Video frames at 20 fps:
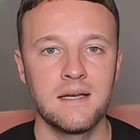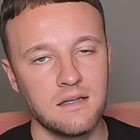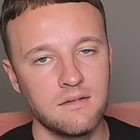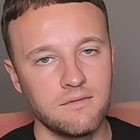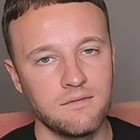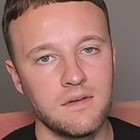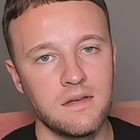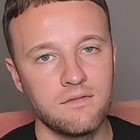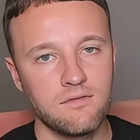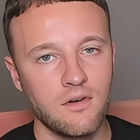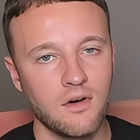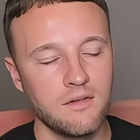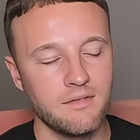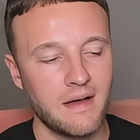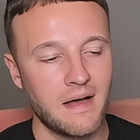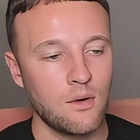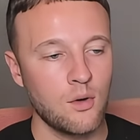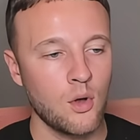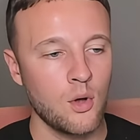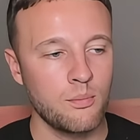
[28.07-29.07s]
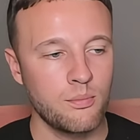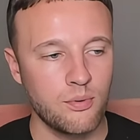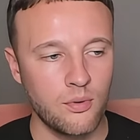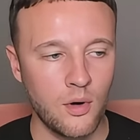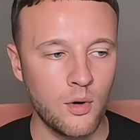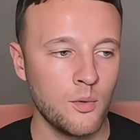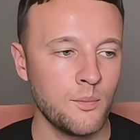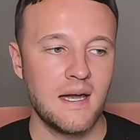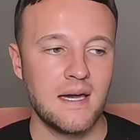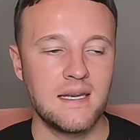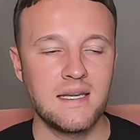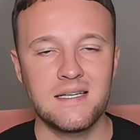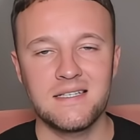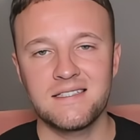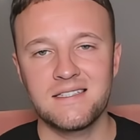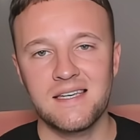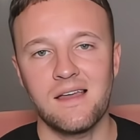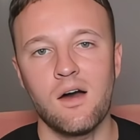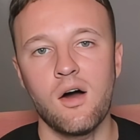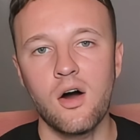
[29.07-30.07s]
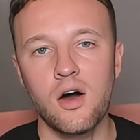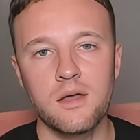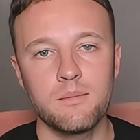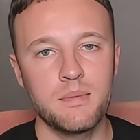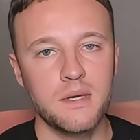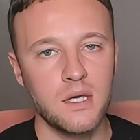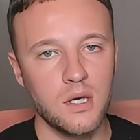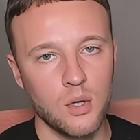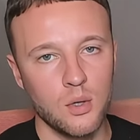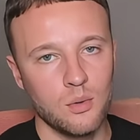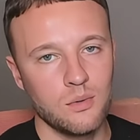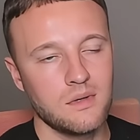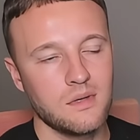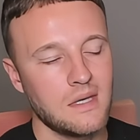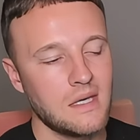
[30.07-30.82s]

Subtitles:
the V5 Algo Pro, and it is the IBO,